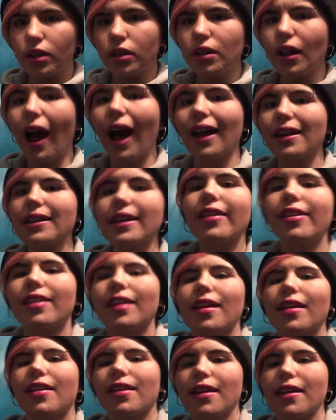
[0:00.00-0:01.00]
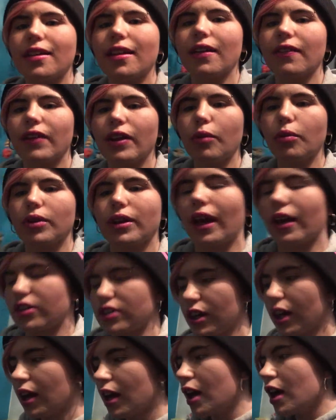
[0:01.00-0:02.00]
Like at least CCTV would
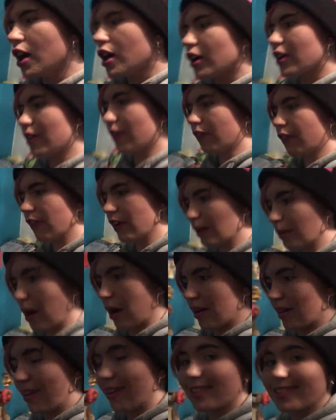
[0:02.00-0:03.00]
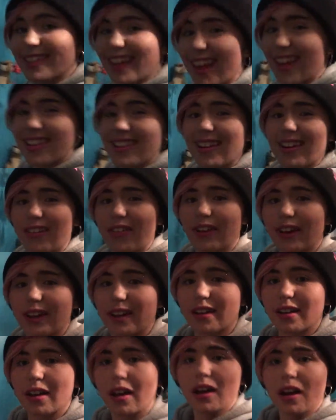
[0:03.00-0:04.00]
catch it. Because if you think about it, it's a Disney
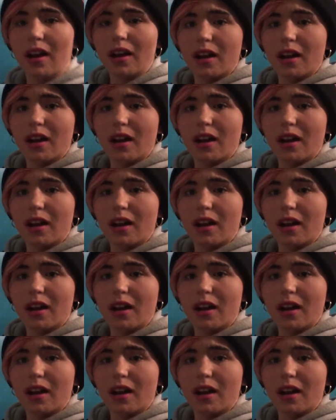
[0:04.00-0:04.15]
thing.